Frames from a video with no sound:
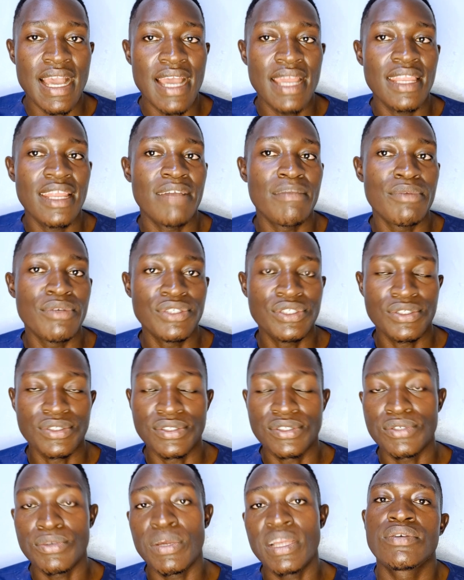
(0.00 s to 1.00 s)
an
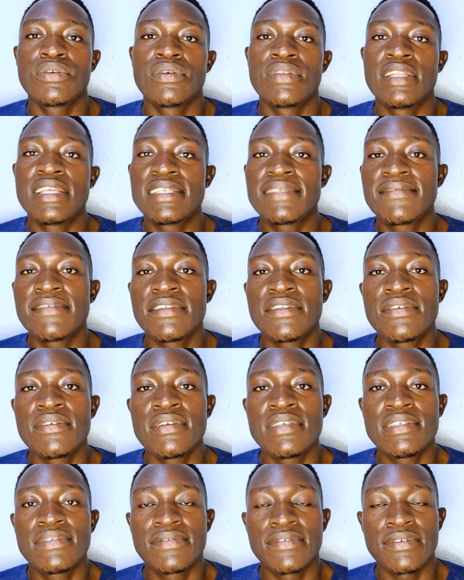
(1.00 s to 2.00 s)
abortion. So this video
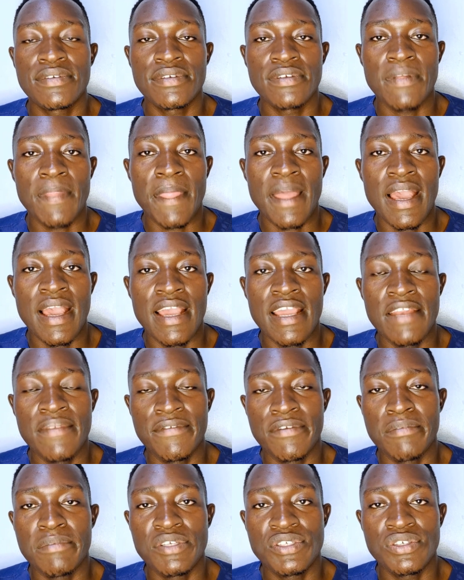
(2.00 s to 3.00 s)
is for
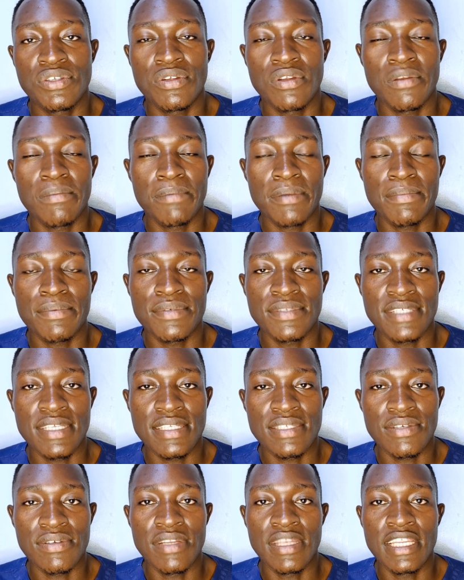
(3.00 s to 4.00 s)
informational
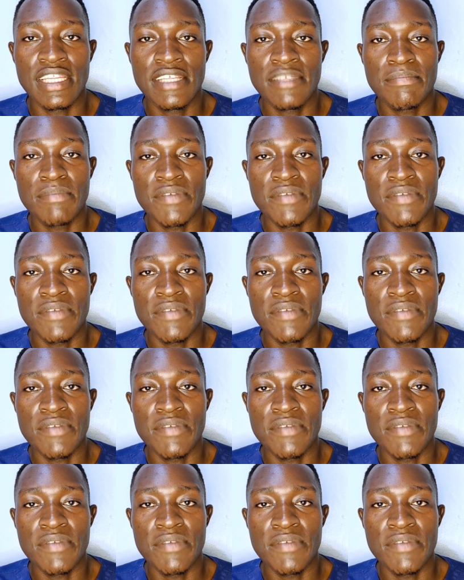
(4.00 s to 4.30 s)
purposes only.